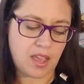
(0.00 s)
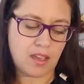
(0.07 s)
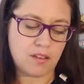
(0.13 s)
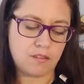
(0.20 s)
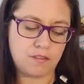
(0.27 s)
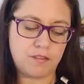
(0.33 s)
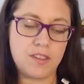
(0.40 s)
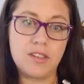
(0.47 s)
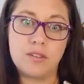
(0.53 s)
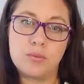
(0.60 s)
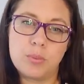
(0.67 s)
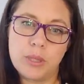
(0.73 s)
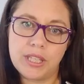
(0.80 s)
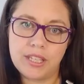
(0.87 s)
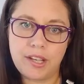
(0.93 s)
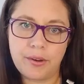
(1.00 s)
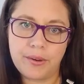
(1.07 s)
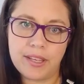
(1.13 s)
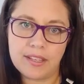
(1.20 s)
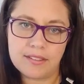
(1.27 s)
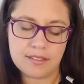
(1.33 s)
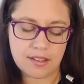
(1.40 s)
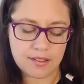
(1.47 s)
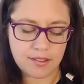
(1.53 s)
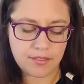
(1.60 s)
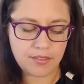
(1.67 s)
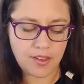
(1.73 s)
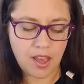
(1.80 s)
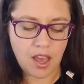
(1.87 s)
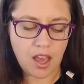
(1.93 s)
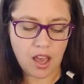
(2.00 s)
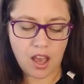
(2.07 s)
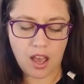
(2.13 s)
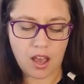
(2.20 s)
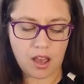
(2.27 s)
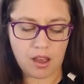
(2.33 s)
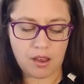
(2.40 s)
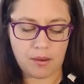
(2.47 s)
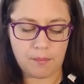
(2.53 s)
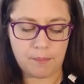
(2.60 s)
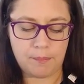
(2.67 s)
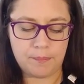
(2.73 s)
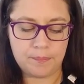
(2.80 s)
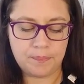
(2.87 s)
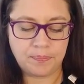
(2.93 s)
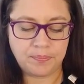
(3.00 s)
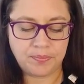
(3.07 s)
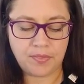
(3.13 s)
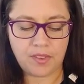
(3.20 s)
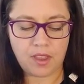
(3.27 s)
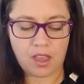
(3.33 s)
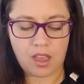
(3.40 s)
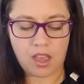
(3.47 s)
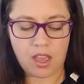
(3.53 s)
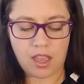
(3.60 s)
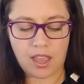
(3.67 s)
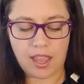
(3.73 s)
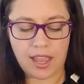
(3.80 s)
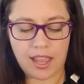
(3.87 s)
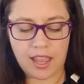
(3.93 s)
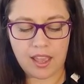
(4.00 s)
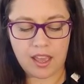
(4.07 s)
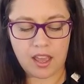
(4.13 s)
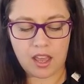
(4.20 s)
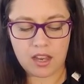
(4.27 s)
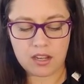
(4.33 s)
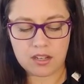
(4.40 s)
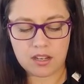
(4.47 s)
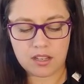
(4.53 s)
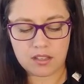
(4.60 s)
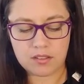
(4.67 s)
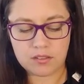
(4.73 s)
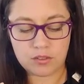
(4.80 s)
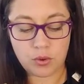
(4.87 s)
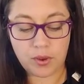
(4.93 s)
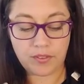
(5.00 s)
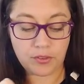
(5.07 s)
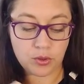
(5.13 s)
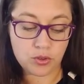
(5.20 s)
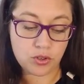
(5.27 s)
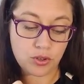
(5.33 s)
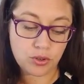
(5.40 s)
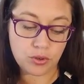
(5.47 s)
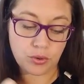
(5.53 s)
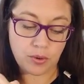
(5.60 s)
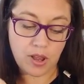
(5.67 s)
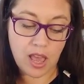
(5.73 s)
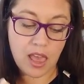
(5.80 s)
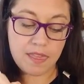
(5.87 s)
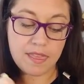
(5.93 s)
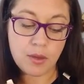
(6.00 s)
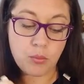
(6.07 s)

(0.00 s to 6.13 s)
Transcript: feels really cohesive. Um, and so if you do, then